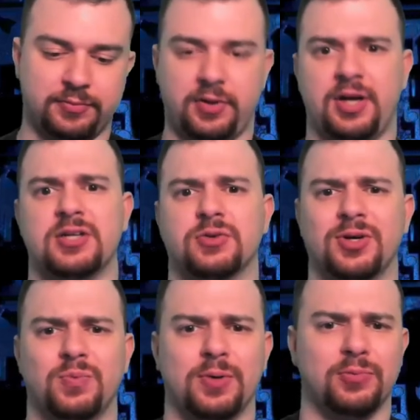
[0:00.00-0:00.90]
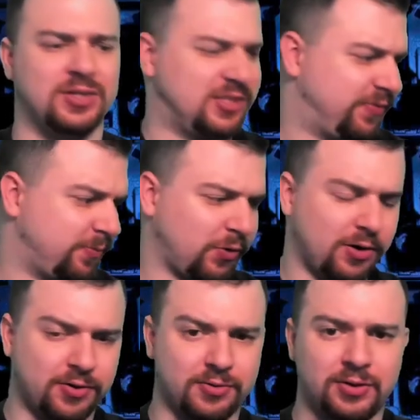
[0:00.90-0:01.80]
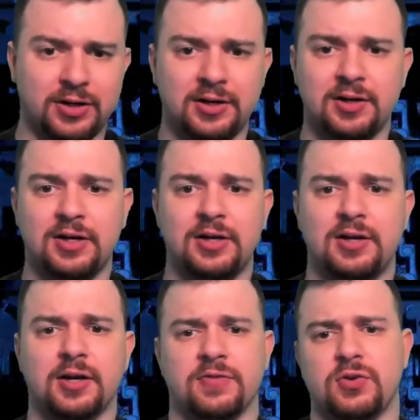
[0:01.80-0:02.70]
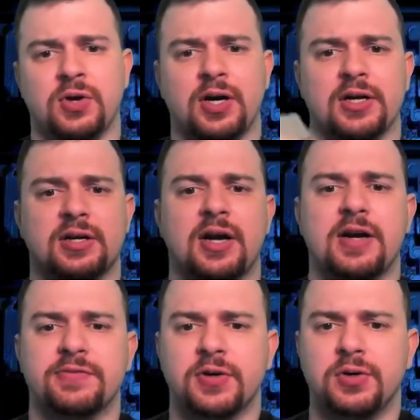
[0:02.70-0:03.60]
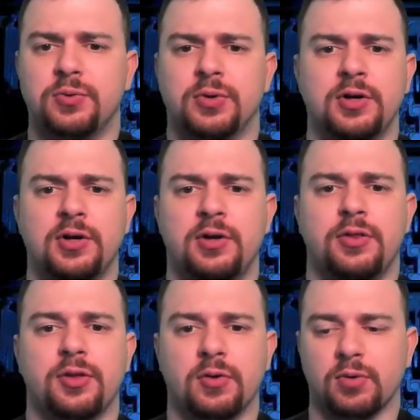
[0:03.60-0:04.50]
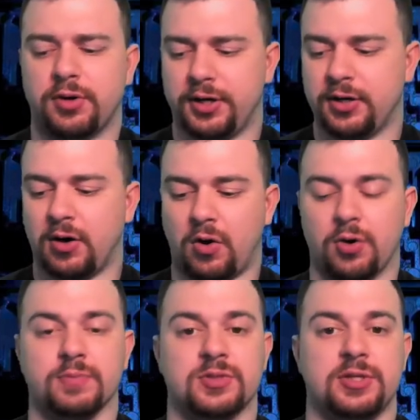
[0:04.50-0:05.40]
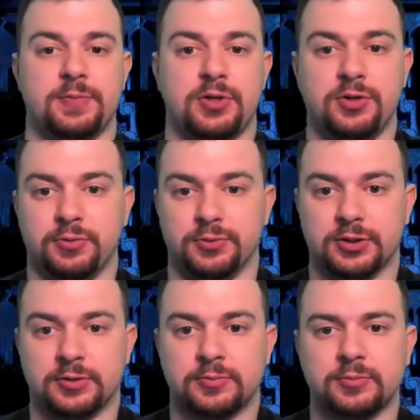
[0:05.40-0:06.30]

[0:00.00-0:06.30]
Android One 7 Pro. If you had an iPhone, they're running ARM CPUs.